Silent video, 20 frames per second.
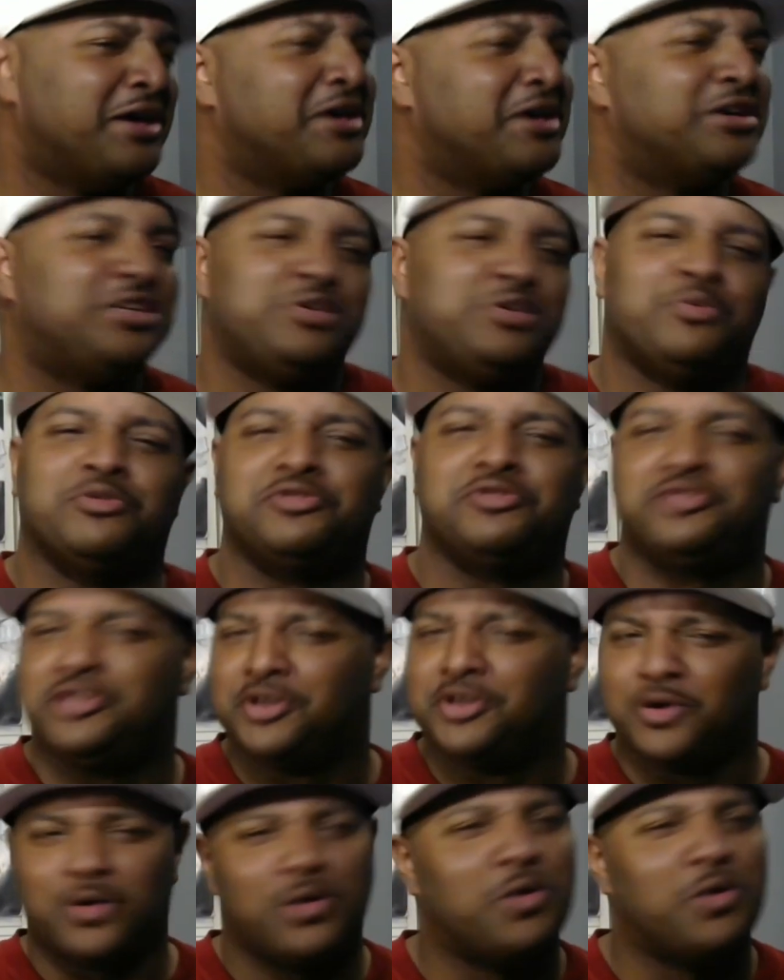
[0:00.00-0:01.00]
She wanna see
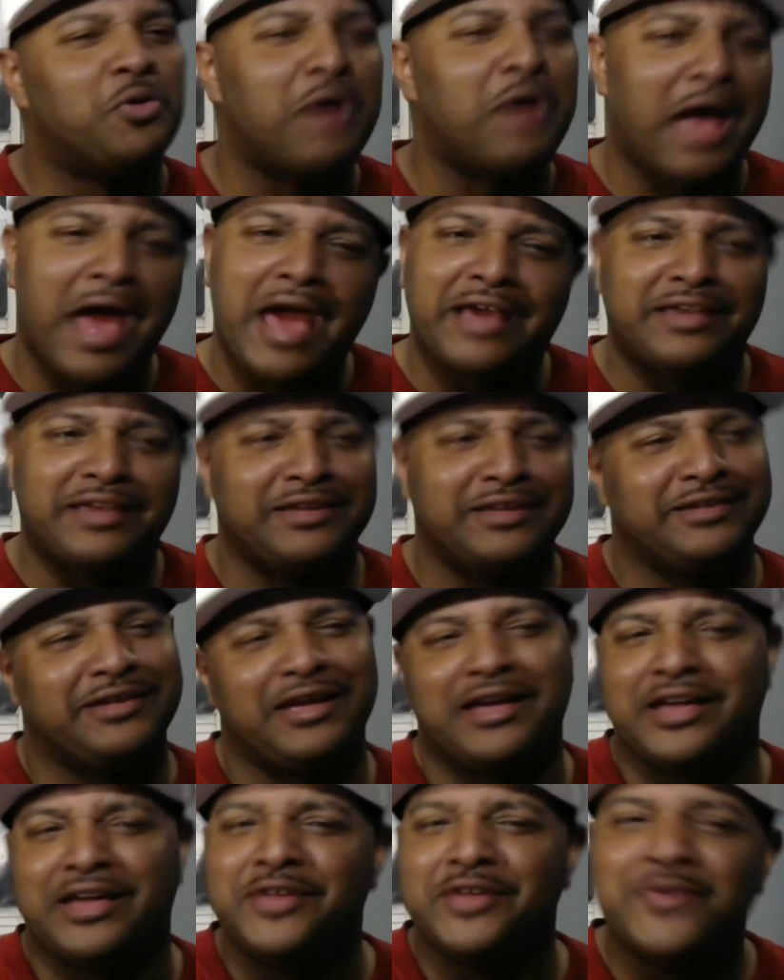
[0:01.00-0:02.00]
the whole act get
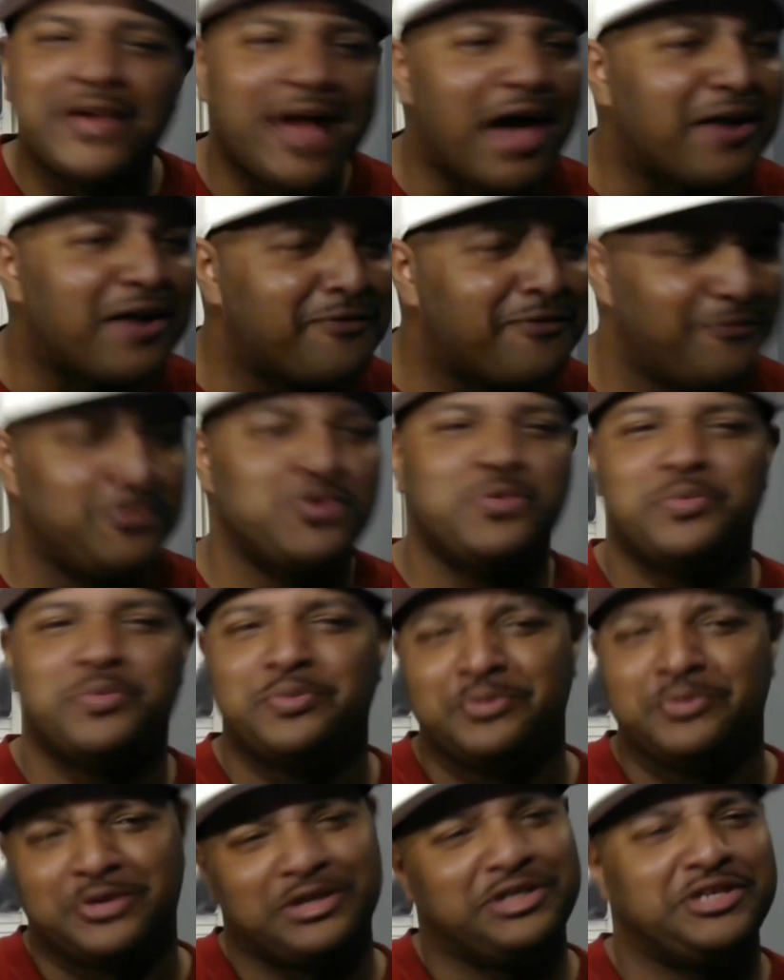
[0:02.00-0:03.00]
there. You ain't gotta
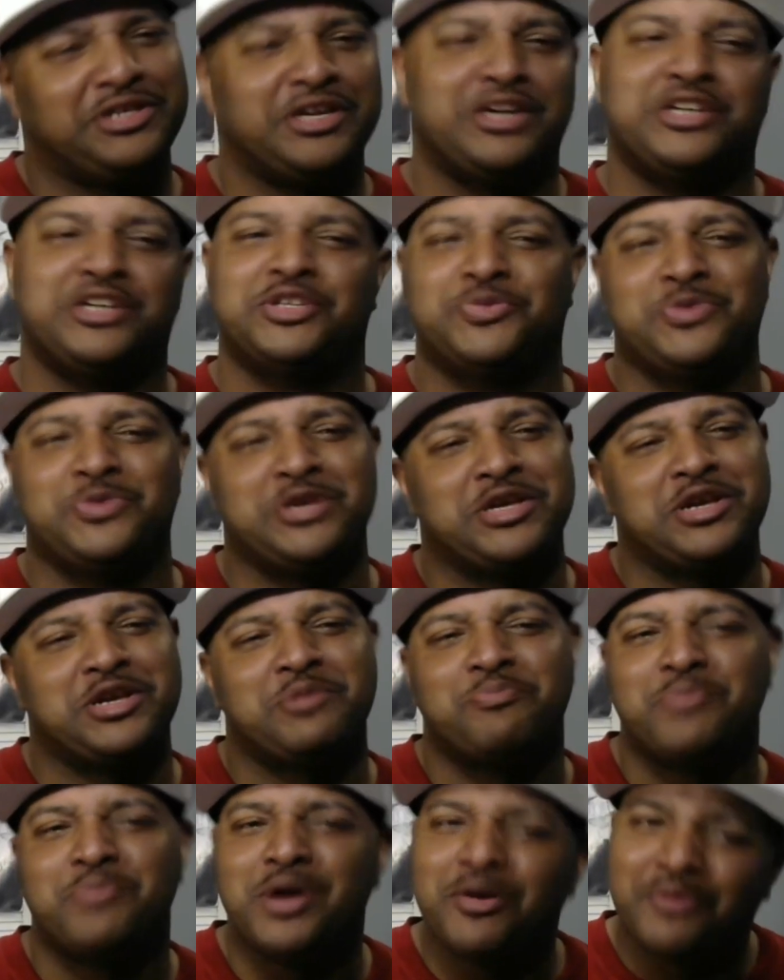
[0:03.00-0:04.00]
film the shit cause we in
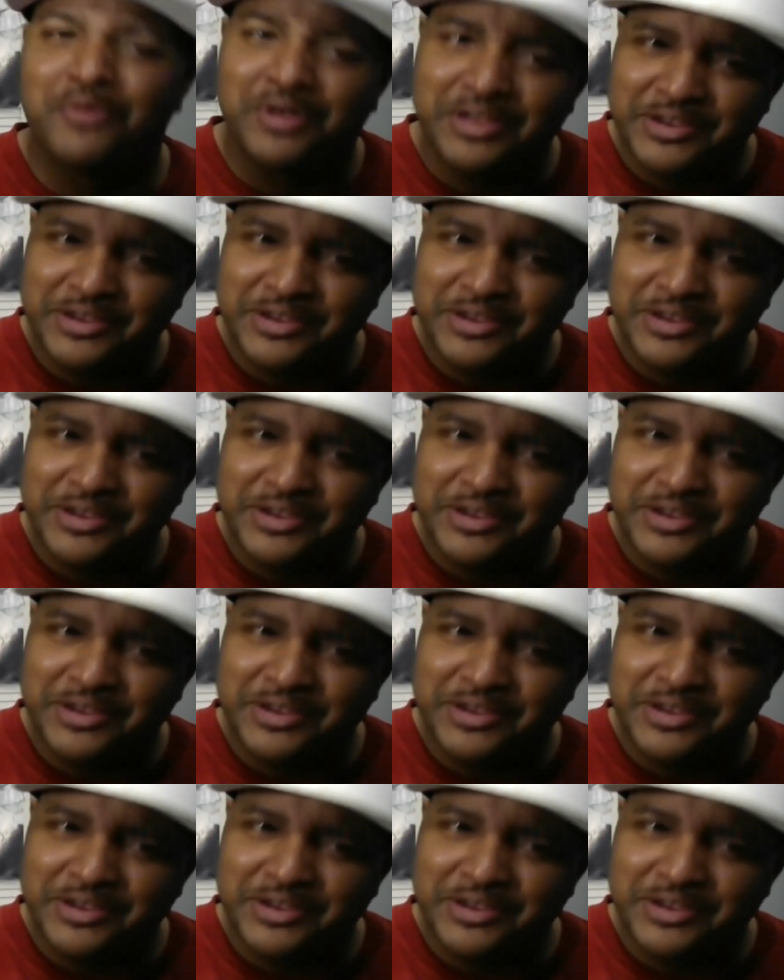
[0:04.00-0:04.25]
the mirror.